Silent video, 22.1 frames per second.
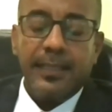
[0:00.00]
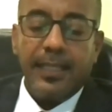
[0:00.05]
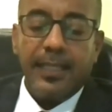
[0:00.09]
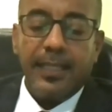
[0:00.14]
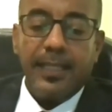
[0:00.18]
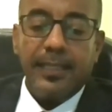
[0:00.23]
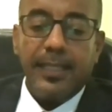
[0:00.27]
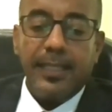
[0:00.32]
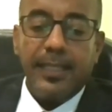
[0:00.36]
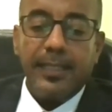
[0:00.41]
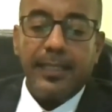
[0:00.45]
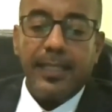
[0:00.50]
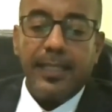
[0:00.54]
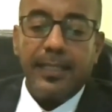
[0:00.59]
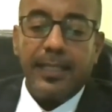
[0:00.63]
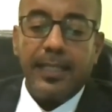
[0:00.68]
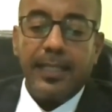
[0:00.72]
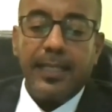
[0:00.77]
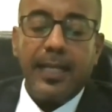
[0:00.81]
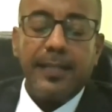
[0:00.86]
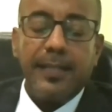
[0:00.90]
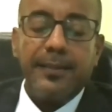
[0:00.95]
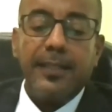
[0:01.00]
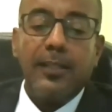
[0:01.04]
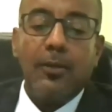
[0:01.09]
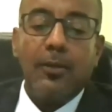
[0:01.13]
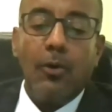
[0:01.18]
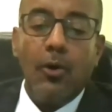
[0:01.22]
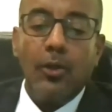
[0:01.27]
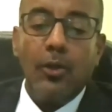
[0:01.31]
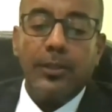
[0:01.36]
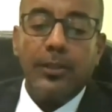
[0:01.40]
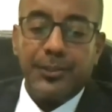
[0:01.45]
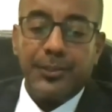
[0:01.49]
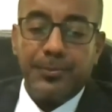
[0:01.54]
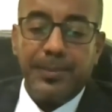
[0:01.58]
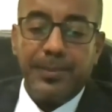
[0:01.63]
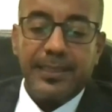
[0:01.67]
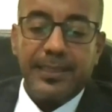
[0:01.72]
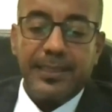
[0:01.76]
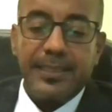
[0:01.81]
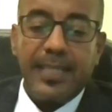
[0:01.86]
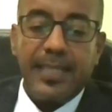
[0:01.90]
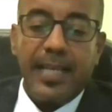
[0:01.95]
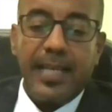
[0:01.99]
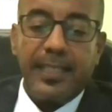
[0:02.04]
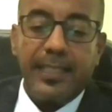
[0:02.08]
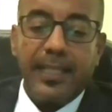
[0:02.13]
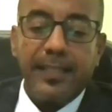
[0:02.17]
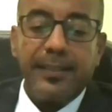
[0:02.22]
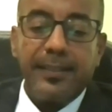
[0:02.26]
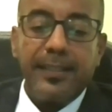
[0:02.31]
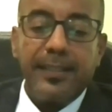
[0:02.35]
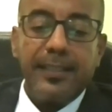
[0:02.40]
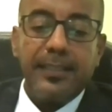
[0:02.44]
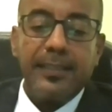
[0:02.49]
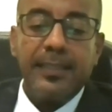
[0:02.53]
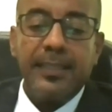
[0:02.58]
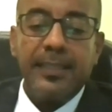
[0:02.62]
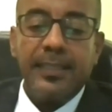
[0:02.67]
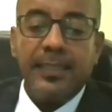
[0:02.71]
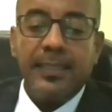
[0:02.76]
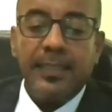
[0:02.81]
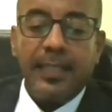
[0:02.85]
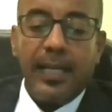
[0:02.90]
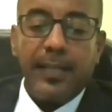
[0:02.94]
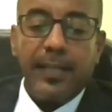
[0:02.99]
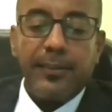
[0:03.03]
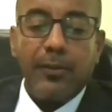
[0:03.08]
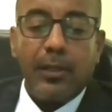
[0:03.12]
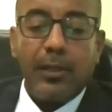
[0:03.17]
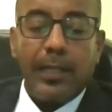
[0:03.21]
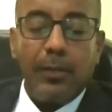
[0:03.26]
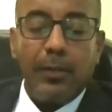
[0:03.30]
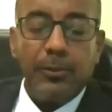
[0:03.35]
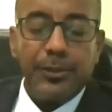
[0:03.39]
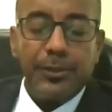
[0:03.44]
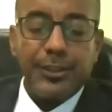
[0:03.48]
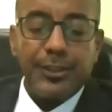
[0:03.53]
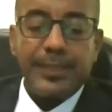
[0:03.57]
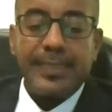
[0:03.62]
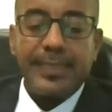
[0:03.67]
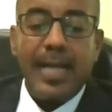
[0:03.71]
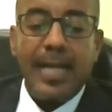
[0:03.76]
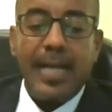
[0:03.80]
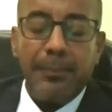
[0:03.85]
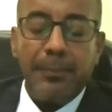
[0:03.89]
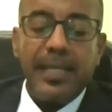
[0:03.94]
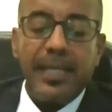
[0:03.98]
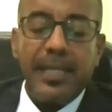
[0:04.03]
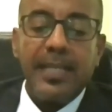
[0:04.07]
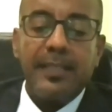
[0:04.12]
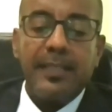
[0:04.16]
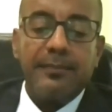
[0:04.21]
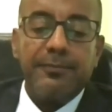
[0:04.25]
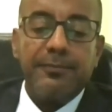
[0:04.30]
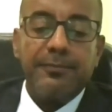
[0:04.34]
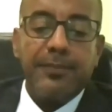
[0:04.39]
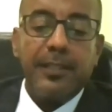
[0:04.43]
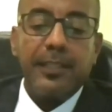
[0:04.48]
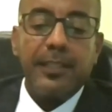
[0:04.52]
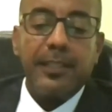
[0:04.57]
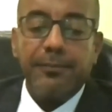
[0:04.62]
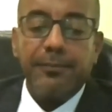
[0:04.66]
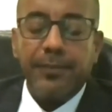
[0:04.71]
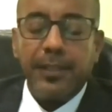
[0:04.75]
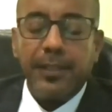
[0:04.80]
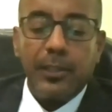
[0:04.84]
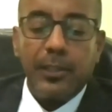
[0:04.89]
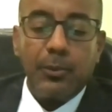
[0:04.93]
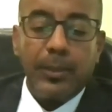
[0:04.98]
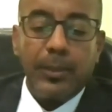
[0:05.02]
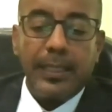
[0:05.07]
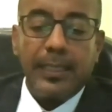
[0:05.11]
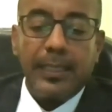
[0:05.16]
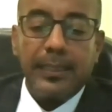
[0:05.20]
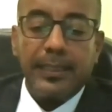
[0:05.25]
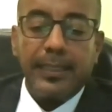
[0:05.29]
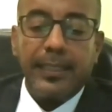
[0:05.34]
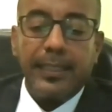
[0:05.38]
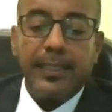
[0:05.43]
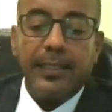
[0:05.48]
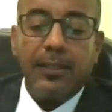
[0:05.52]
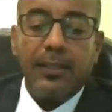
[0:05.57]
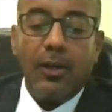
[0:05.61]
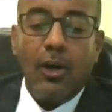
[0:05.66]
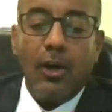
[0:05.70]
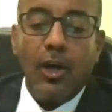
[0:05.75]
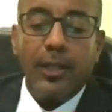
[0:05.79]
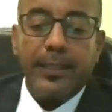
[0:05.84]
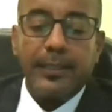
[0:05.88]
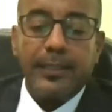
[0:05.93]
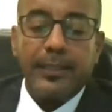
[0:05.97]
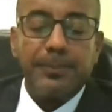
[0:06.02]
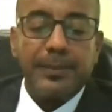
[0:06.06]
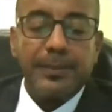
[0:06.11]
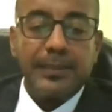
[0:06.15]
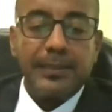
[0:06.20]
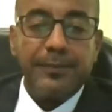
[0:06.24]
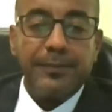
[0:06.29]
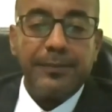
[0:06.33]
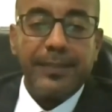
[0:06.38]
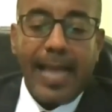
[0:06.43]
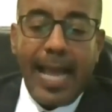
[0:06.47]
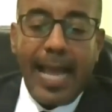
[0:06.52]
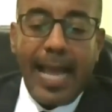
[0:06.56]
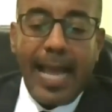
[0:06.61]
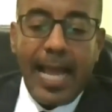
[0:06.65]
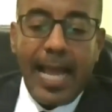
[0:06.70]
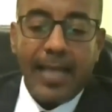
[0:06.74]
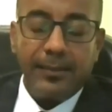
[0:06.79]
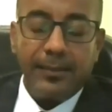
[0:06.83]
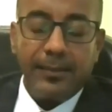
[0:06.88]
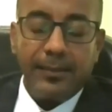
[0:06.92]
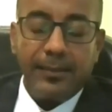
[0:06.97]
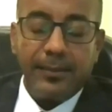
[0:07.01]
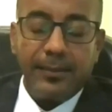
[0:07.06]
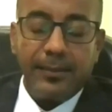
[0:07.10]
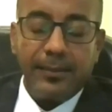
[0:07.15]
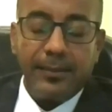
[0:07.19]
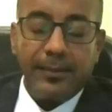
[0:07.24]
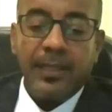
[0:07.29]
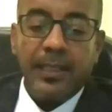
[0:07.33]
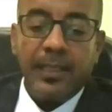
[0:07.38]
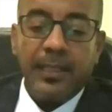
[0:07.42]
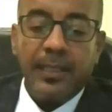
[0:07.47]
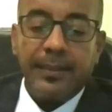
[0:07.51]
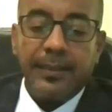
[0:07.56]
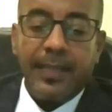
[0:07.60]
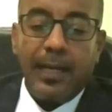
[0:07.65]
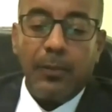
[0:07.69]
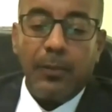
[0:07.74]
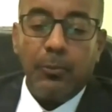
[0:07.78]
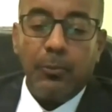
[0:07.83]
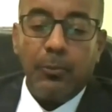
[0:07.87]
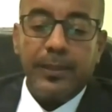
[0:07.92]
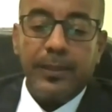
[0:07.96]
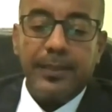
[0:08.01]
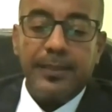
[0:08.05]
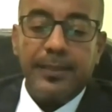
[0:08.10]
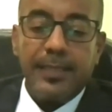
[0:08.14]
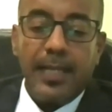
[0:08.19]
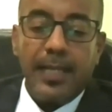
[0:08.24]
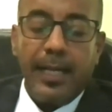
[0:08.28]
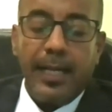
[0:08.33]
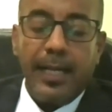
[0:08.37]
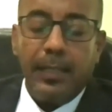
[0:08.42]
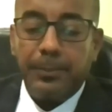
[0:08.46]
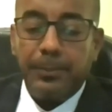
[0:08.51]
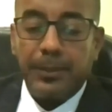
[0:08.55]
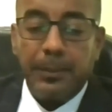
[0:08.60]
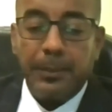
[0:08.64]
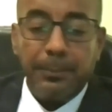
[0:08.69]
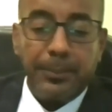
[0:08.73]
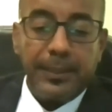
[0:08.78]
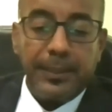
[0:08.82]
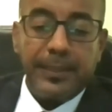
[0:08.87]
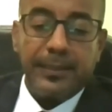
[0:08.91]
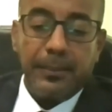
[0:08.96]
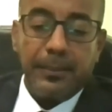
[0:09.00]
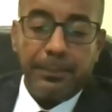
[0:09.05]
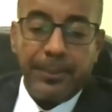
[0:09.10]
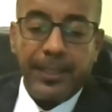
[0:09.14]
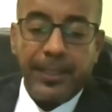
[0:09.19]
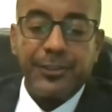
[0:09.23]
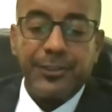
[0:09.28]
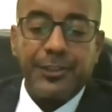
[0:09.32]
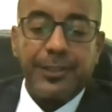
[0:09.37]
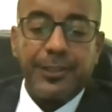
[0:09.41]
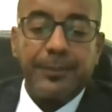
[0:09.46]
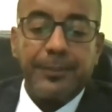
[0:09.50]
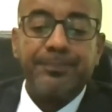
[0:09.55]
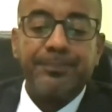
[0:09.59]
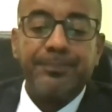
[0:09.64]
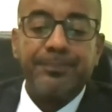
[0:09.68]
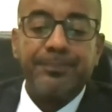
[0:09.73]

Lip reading: And I think all has been said. And I thought I would just come in very, very quickly on a specific angle that would help complete the picture.